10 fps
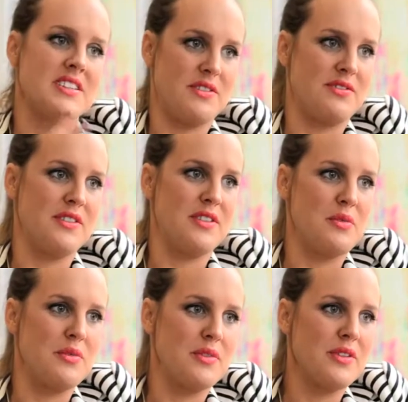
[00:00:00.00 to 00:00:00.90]
different than
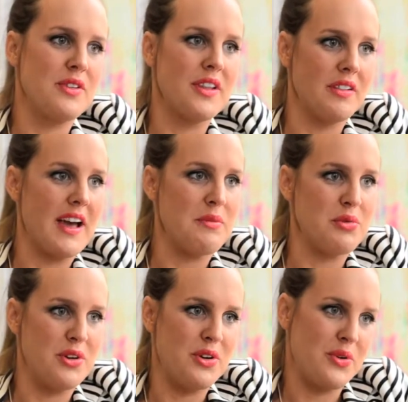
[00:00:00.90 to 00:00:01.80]
the
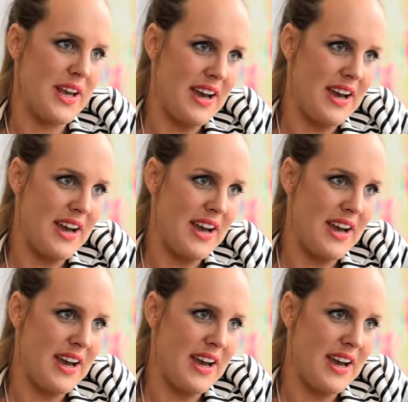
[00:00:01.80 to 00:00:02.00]
label you had.